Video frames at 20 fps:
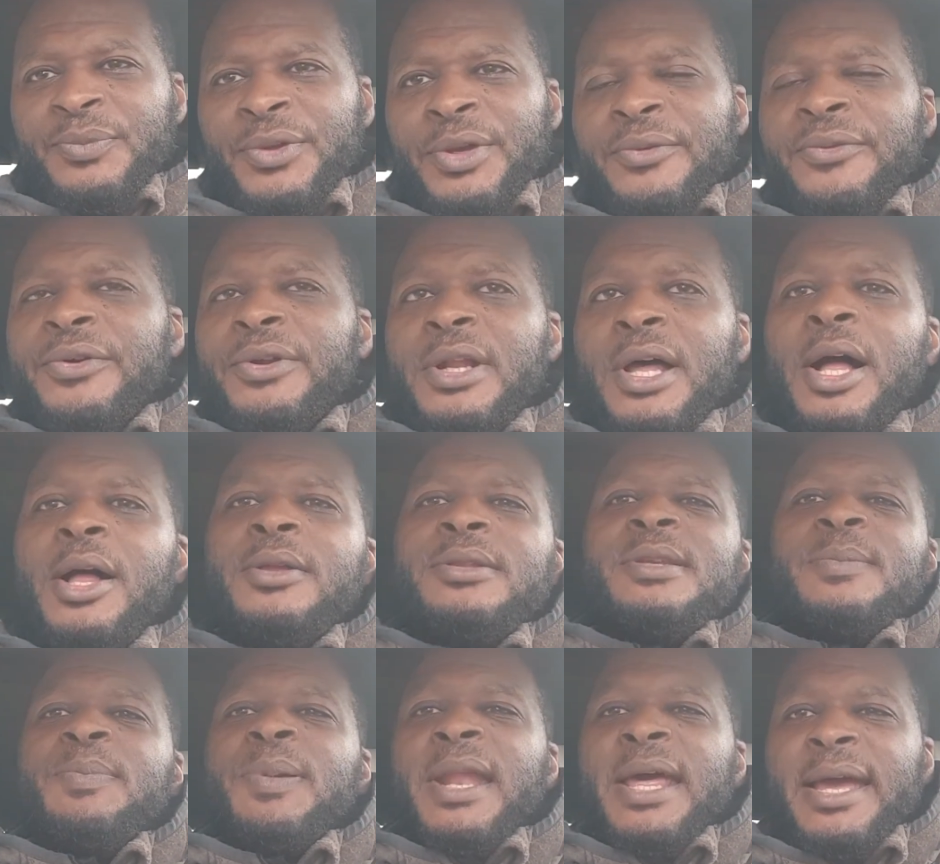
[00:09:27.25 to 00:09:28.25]
for an older
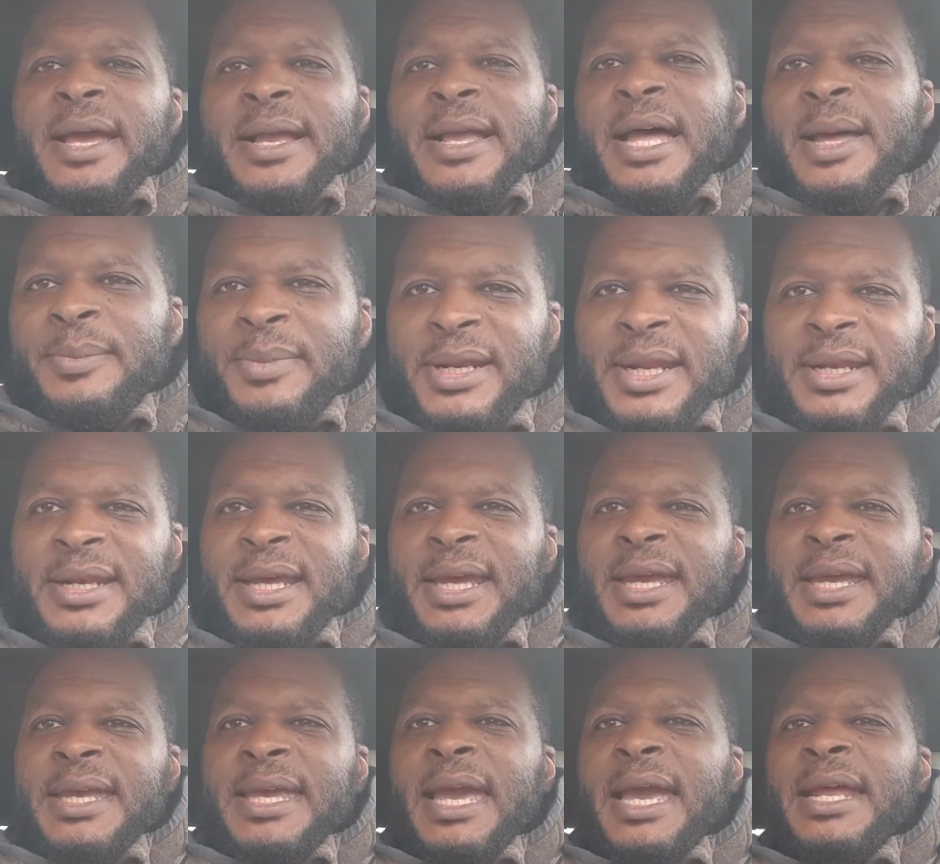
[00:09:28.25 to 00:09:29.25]
player coming in
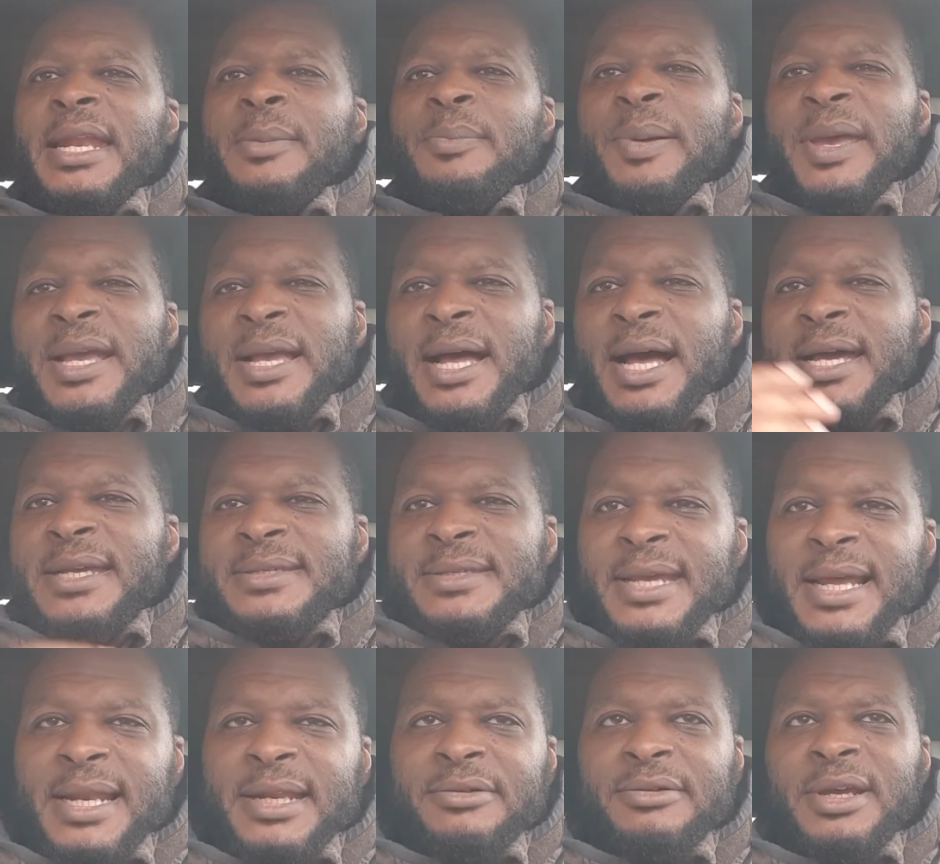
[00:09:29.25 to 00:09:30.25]
here getting a big high
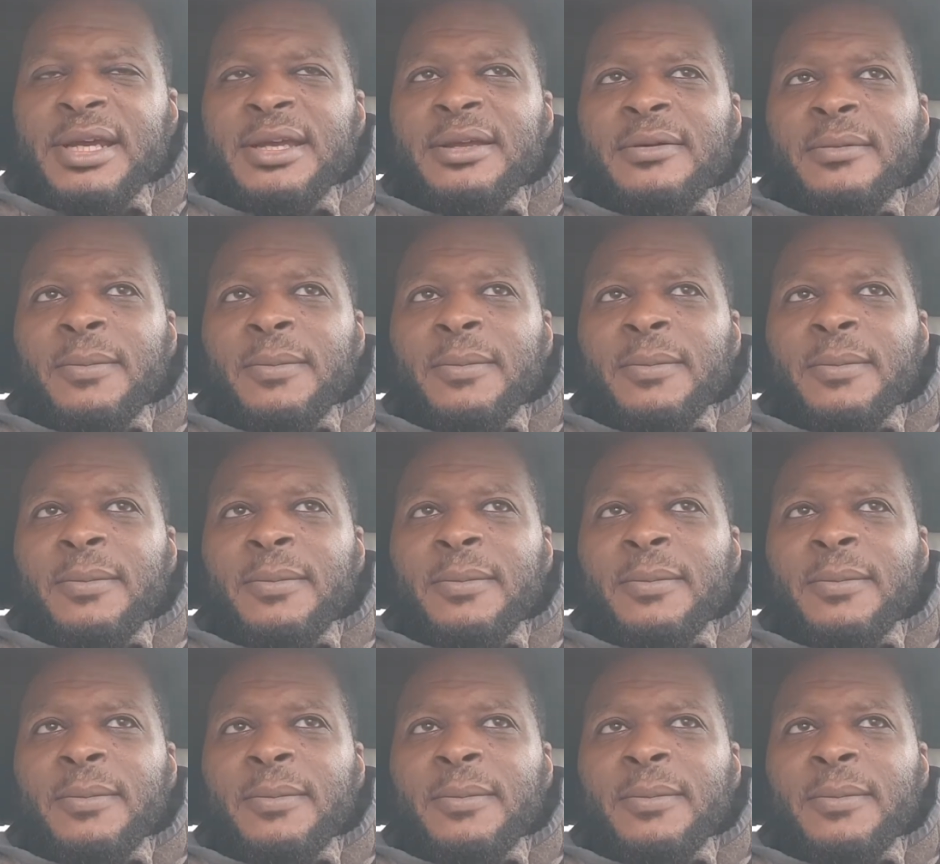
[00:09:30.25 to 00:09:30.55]
salary